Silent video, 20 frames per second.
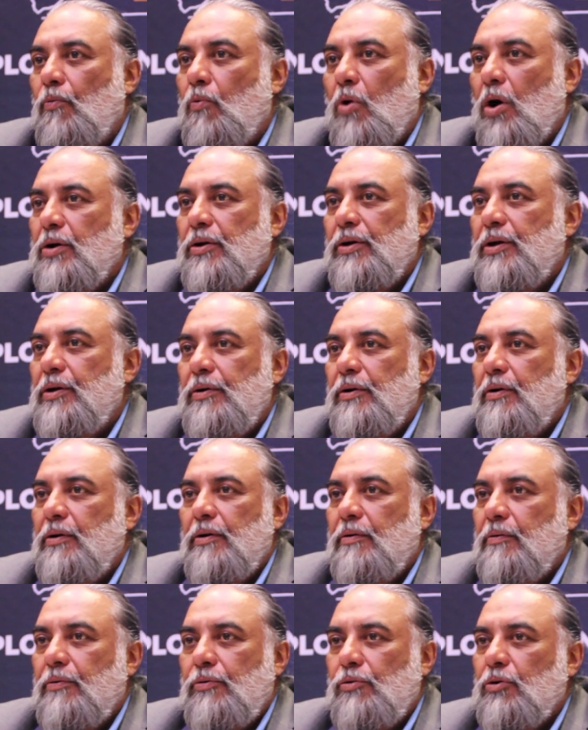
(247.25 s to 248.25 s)
what
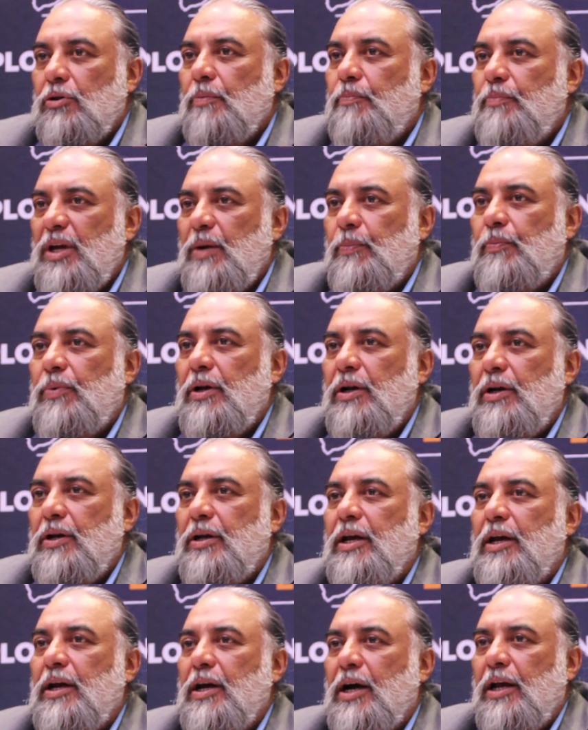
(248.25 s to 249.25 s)
do the people in
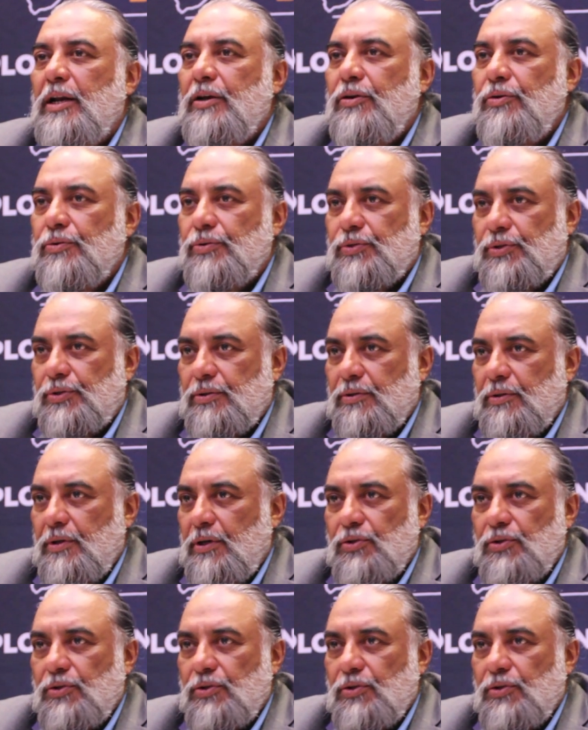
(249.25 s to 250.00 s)
Kigali use?